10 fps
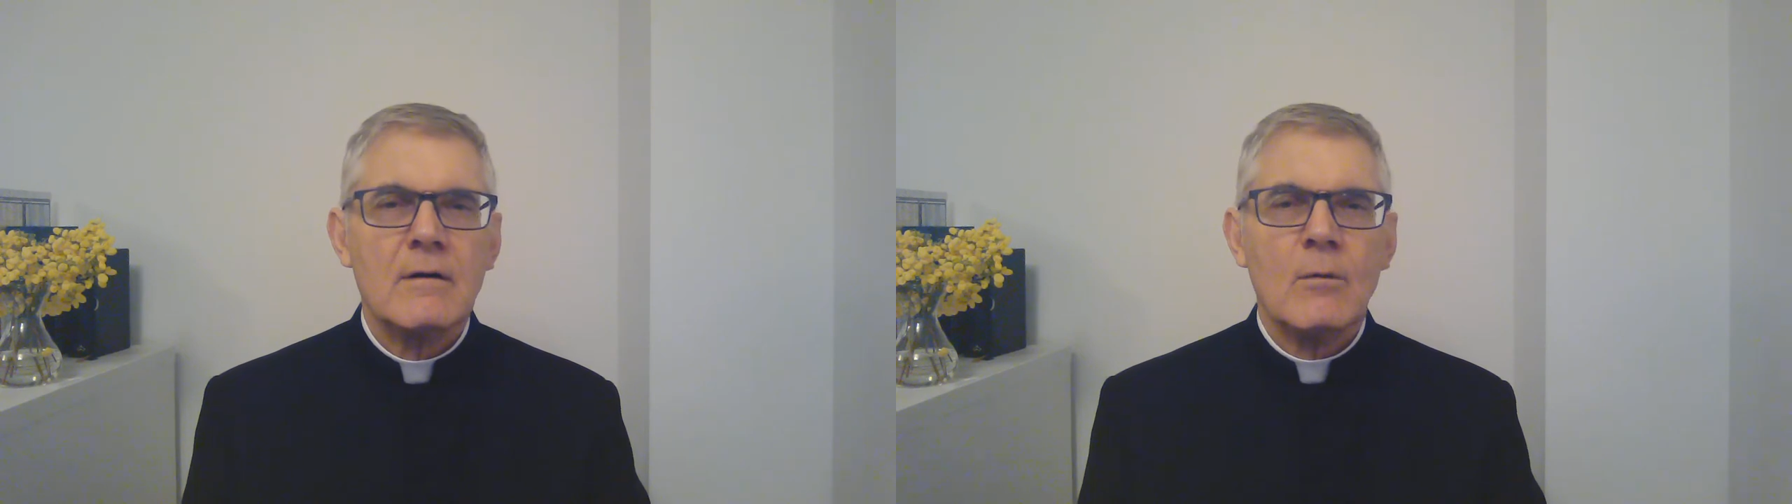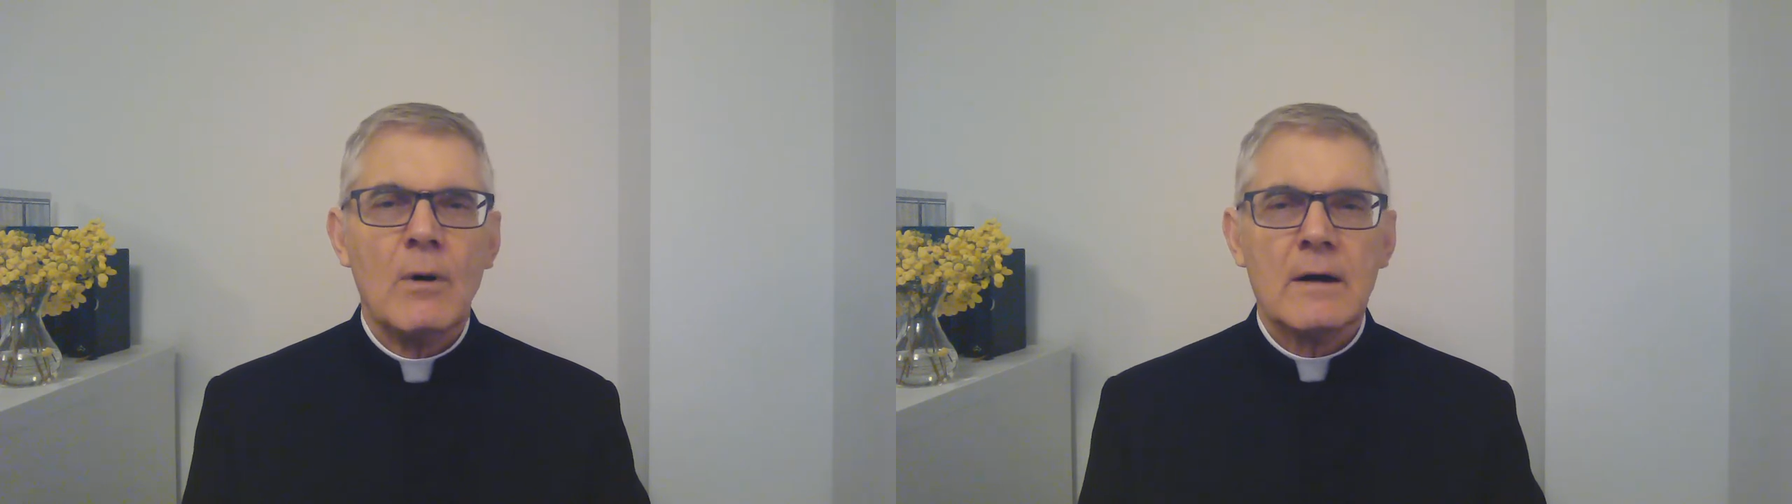
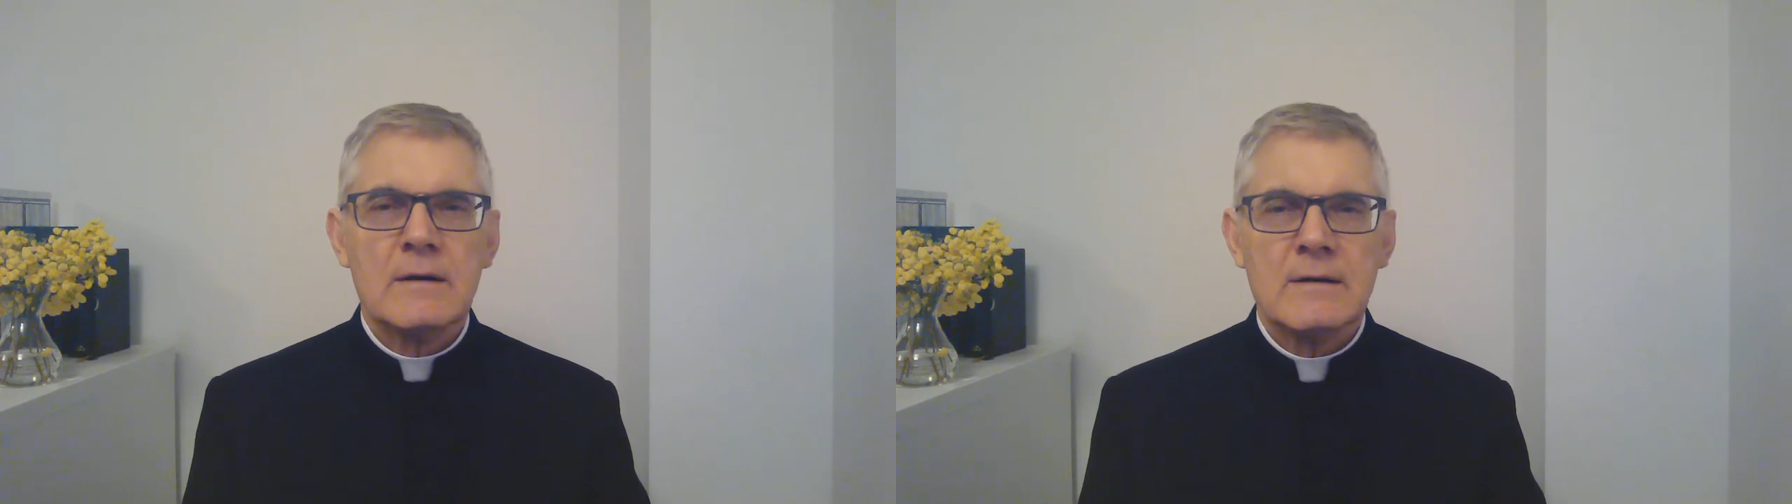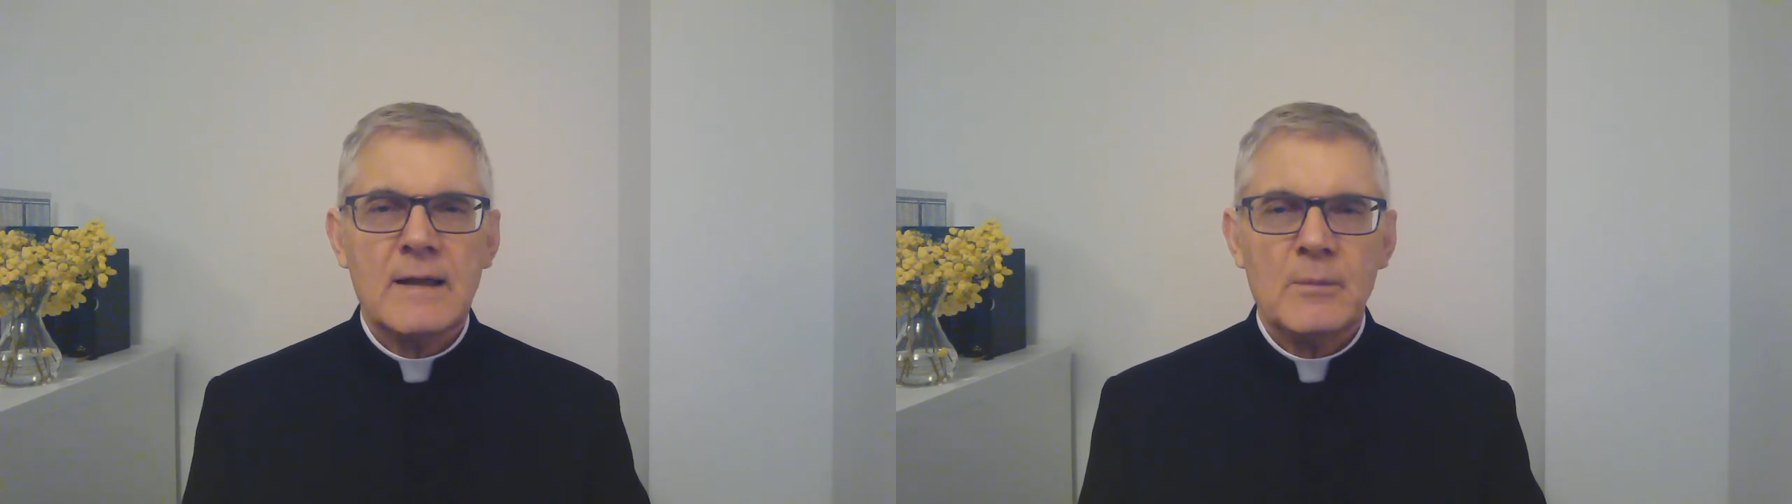while
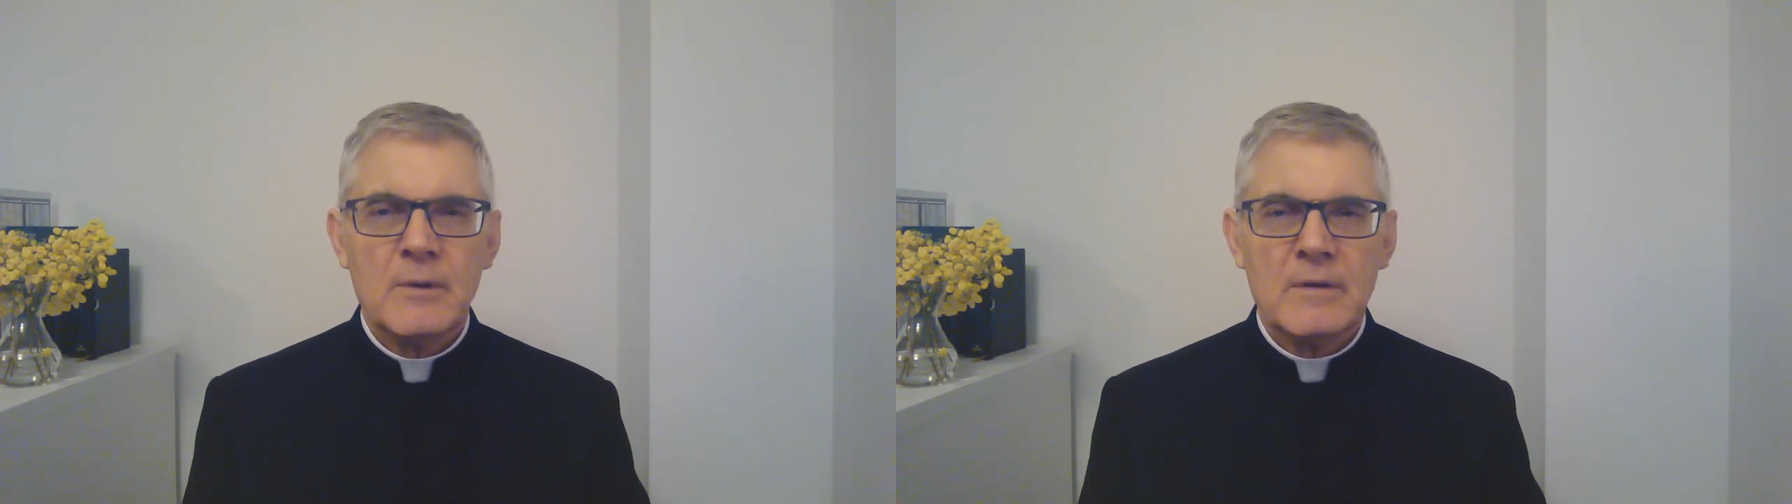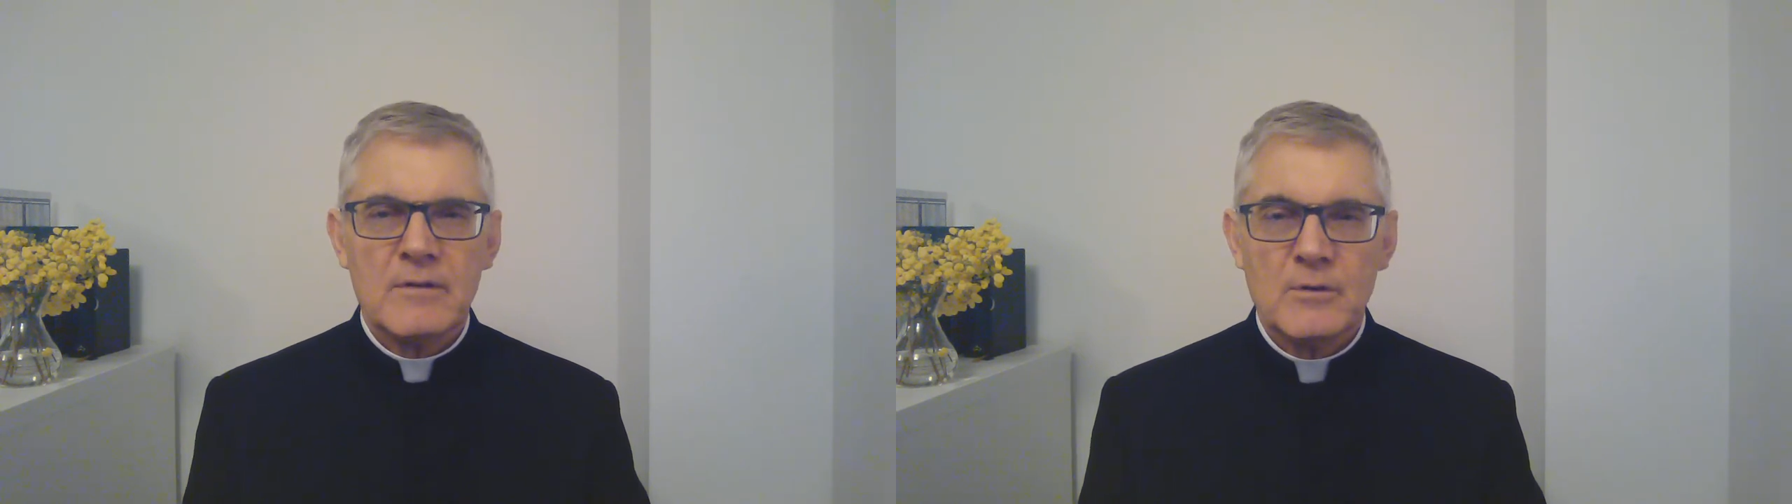
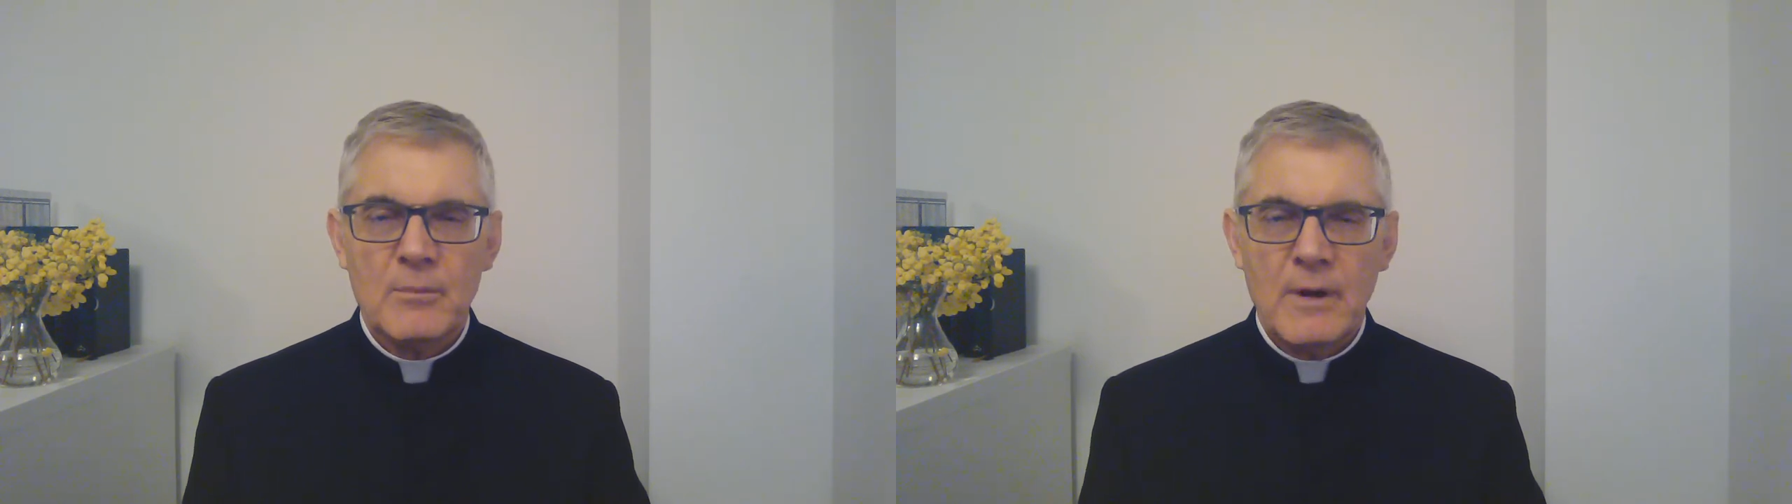claiming that a